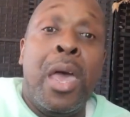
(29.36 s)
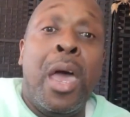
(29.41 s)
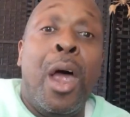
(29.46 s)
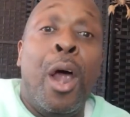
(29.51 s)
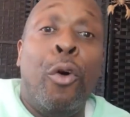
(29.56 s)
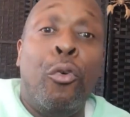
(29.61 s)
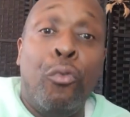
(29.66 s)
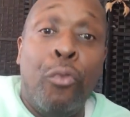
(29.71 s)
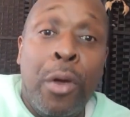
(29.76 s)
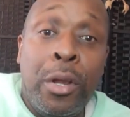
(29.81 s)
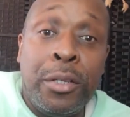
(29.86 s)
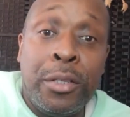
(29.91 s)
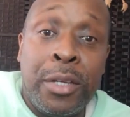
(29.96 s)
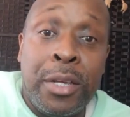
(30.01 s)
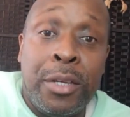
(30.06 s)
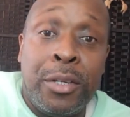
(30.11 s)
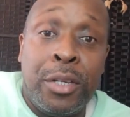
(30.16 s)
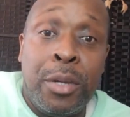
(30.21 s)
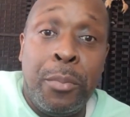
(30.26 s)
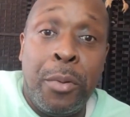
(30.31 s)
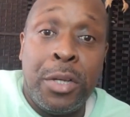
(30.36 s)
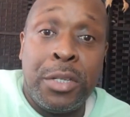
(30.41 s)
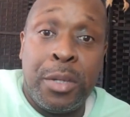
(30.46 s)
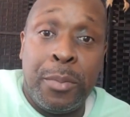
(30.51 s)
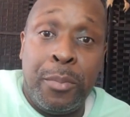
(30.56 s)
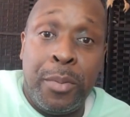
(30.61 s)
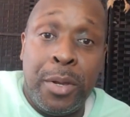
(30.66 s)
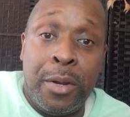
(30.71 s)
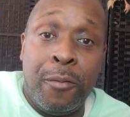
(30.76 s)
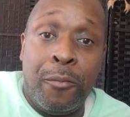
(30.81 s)
Originally she was supposed
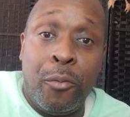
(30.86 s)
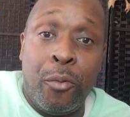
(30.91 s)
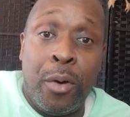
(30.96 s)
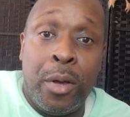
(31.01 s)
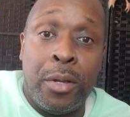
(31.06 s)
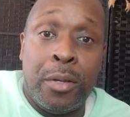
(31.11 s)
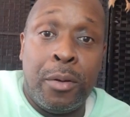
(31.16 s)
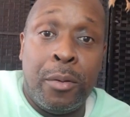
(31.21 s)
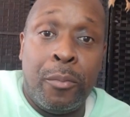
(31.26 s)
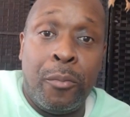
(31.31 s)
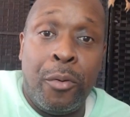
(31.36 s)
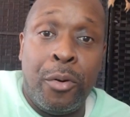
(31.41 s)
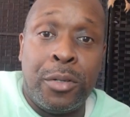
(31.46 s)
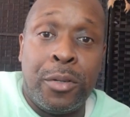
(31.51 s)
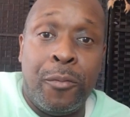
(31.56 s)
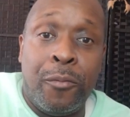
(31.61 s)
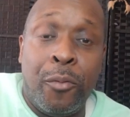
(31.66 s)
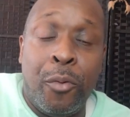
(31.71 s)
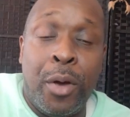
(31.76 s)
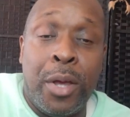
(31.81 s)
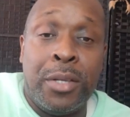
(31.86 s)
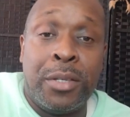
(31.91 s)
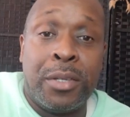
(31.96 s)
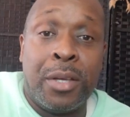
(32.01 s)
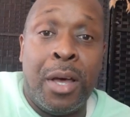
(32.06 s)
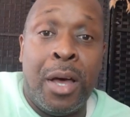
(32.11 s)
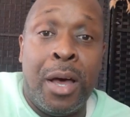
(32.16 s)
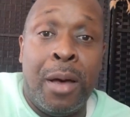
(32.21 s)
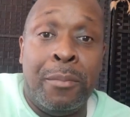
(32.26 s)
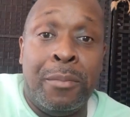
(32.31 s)
to be the voice supposed to
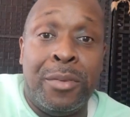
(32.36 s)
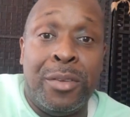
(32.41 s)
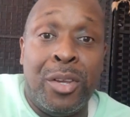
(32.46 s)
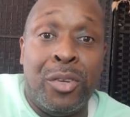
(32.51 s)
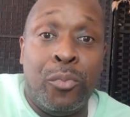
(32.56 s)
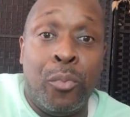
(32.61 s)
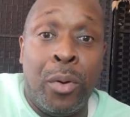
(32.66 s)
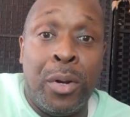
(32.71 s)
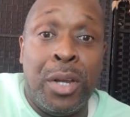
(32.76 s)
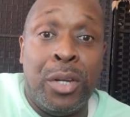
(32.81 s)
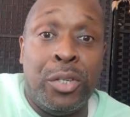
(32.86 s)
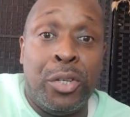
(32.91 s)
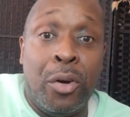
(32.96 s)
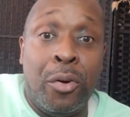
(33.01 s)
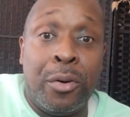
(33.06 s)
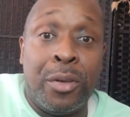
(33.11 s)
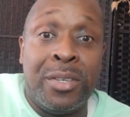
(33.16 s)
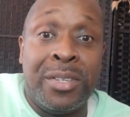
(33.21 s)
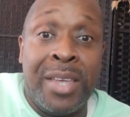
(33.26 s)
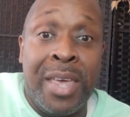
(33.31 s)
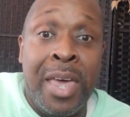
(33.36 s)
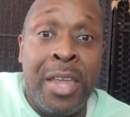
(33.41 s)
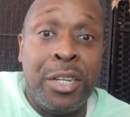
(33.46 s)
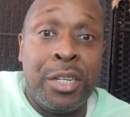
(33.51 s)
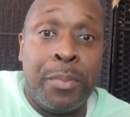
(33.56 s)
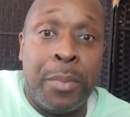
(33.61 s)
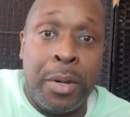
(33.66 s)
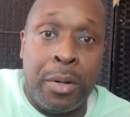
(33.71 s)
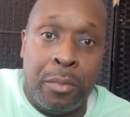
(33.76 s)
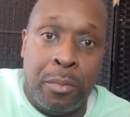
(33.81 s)
voice um one of Joker's
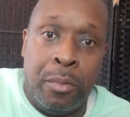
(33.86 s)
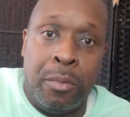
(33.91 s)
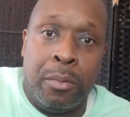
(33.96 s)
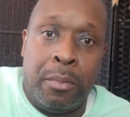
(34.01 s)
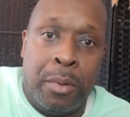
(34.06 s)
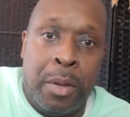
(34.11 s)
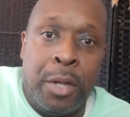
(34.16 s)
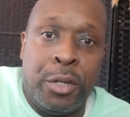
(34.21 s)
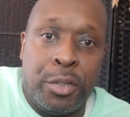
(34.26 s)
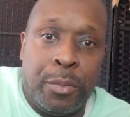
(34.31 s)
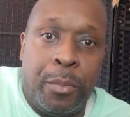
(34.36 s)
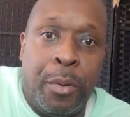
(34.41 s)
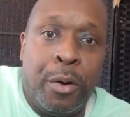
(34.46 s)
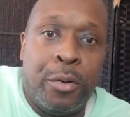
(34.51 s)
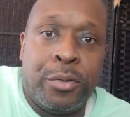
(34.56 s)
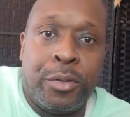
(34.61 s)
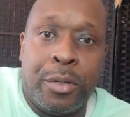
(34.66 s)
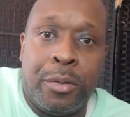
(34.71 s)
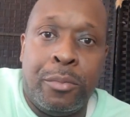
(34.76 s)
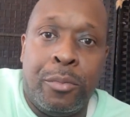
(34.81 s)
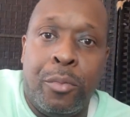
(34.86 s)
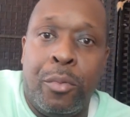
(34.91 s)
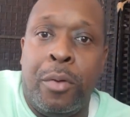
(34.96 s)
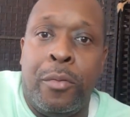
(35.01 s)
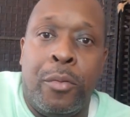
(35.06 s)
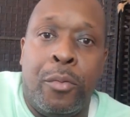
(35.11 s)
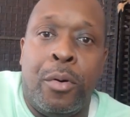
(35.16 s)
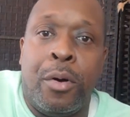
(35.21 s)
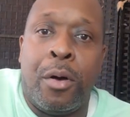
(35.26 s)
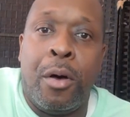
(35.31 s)
henchmen or hench person,
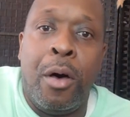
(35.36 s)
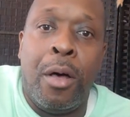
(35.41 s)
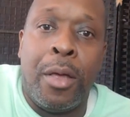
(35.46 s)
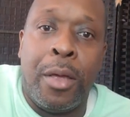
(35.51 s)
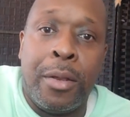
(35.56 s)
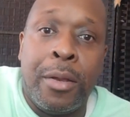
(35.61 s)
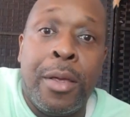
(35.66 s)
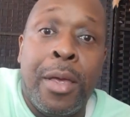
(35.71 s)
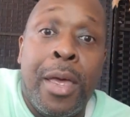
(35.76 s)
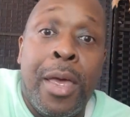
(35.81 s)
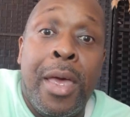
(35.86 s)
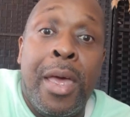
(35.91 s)
whatever you want to call it.